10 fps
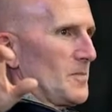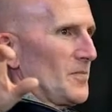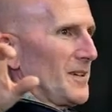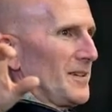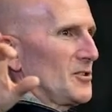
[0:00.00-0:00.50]

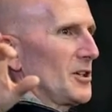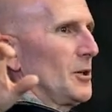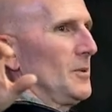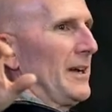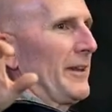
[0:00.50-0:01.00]
So
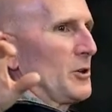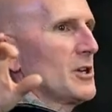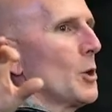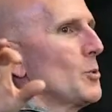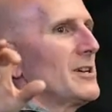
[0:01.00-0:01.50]
uh, there's
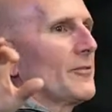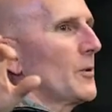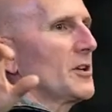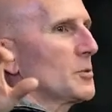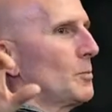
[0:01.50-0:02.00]
no
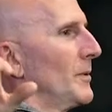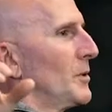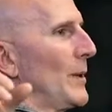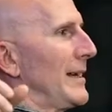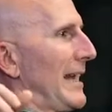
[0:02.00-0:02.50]
difference
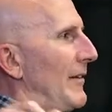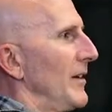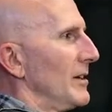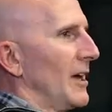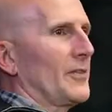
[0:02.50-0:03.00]
between having
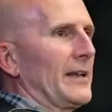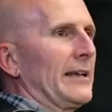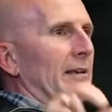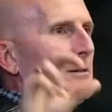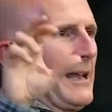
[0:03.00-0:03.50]
nothing
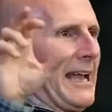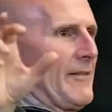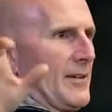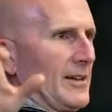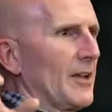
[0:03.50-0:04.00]
and
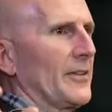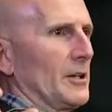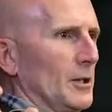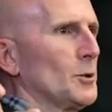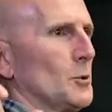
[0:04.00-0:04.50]
having nothing to
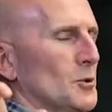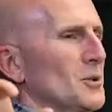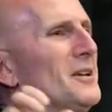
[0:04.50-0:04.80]
lose.